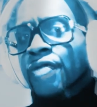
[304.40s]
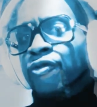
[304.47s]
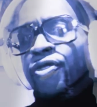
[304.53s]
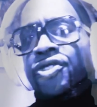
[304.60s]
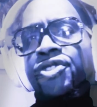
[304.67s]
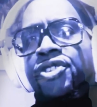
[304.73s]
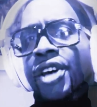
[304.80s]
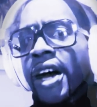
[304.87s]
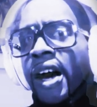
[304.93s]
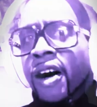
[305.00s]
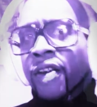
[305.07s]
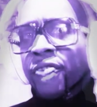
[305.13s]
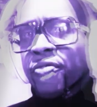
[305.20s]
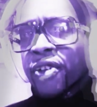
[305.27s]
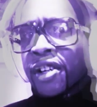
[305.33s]
sound,
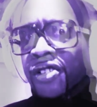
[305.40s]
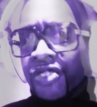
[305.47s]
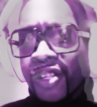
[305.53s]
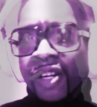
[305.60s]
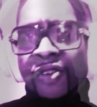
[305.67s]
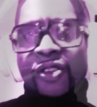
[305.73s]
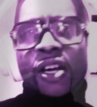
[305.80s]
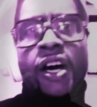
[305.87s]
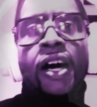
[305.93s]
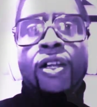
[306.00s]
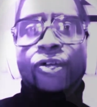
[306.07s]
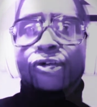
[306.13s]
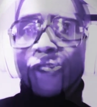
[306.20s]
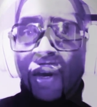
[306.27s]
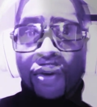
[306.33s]
but it's still the En
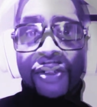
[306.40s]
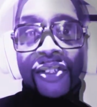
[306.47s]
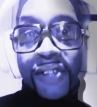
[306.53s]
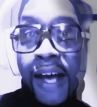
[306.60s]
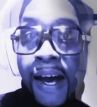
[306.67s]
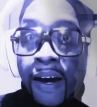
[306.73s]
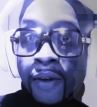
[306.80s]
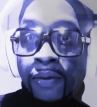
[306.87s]
Vogue sound.